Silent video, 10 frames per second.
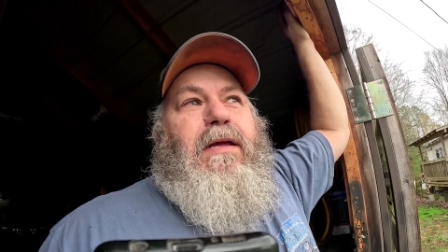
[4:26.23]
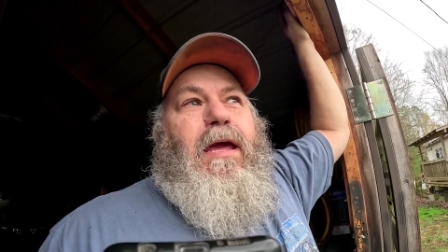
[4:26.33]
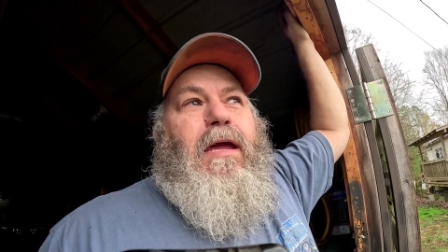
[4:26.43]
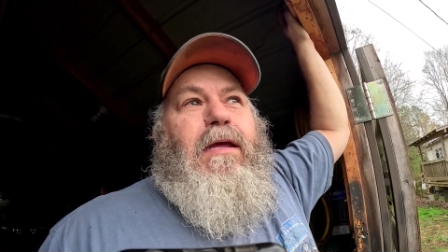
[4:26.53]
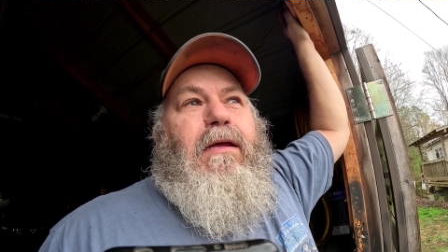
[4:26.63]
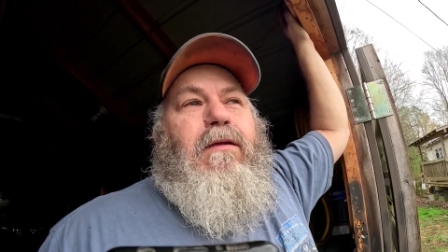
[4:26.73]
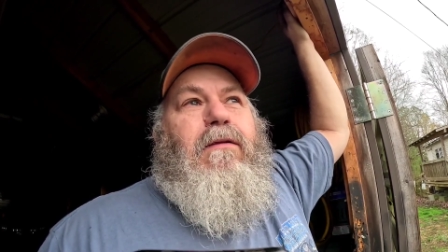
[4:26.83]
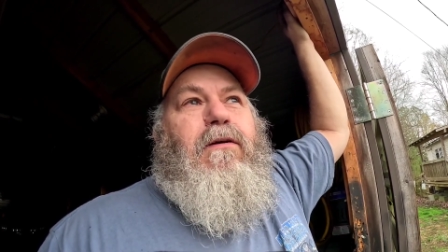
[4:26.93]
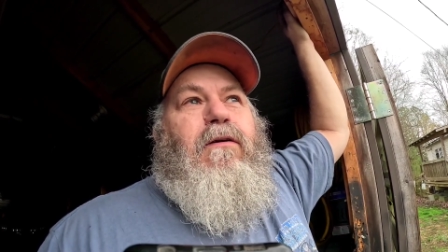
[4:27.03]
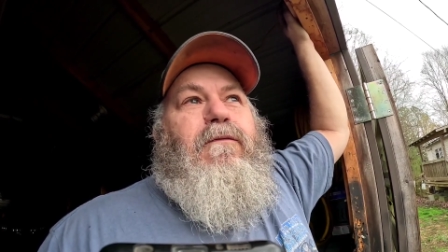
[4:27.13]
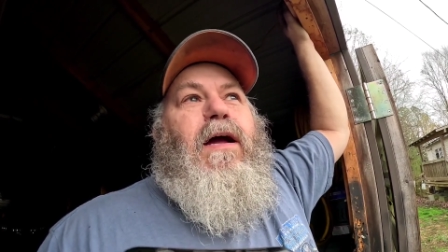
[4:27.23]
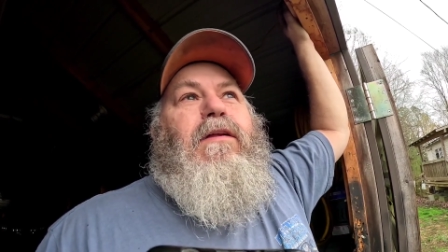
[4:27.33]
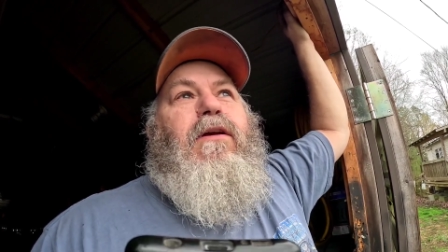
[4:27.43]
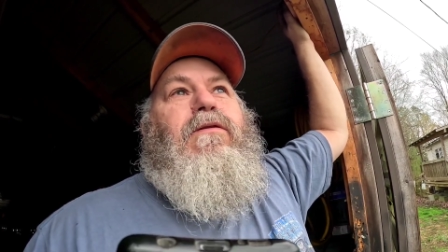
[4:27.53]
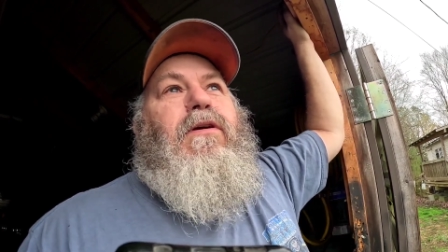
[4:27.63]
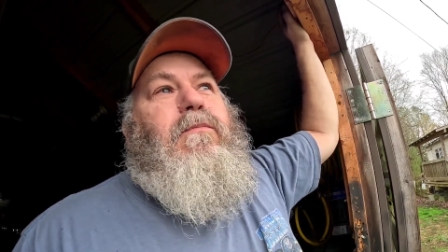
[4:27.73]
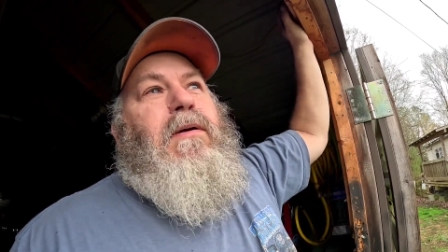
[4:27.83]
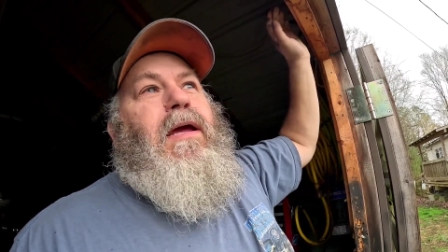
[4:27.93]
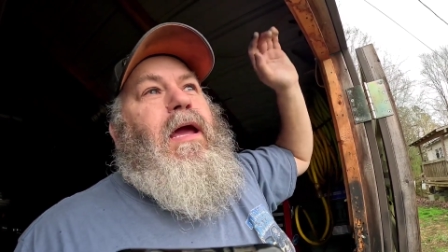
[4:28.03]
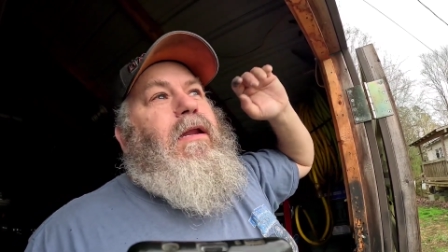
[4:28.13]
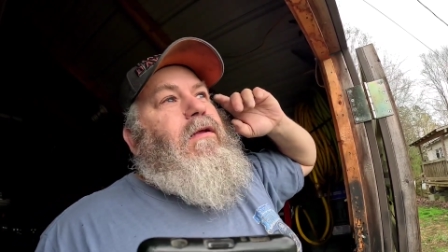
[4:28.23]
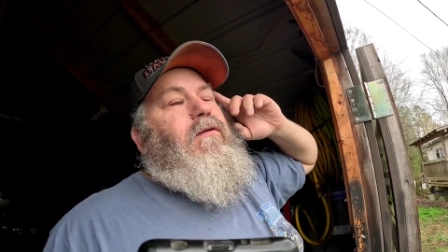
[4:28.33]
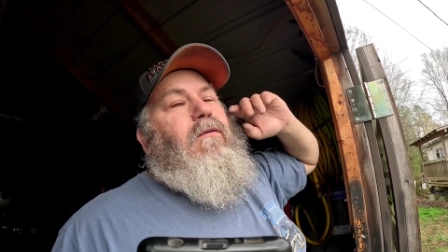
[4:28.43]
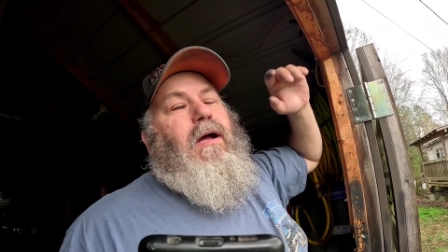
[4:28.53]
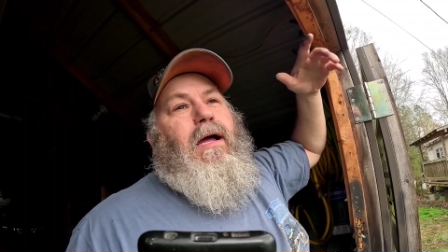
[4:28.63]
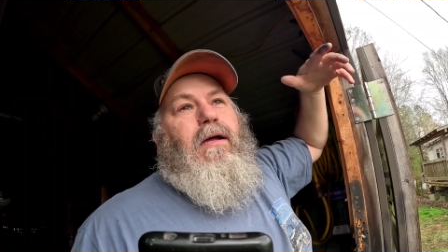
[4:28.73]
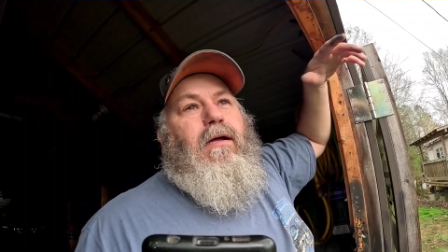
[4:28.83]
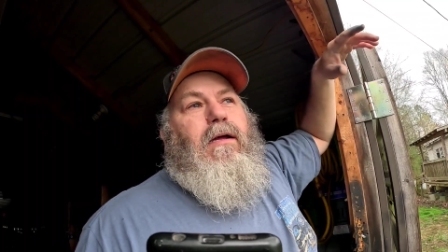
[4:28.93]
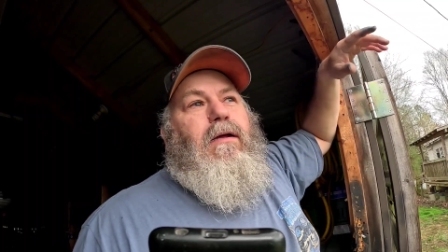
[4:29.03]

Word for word: mechanic, certified YouTube mechanic, so I...